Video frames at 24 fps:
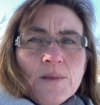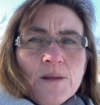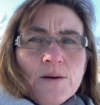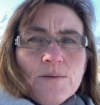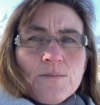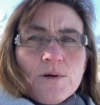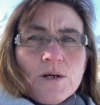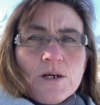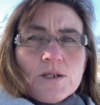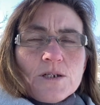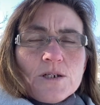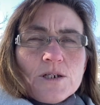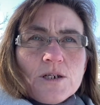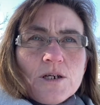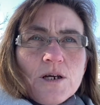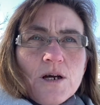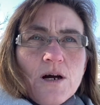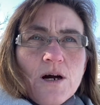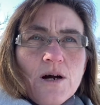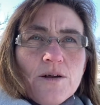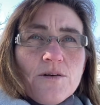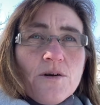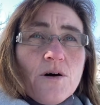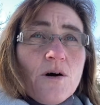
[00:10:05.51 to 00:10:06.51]
which
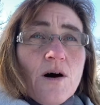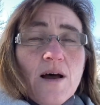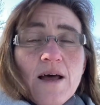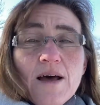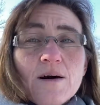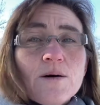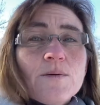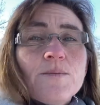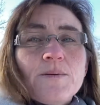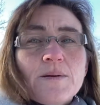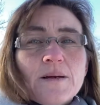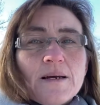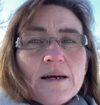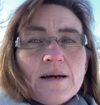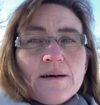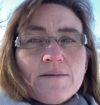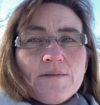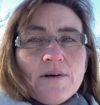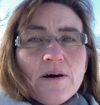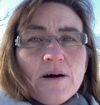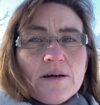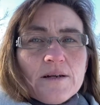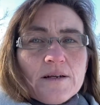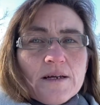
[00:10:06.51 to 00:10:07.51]
are not helping our
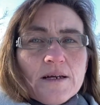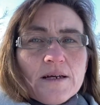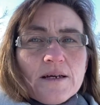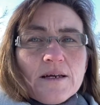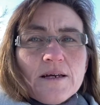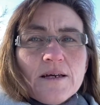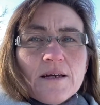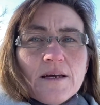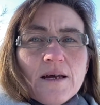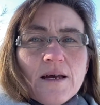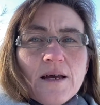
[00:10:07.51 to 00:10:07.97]
riding,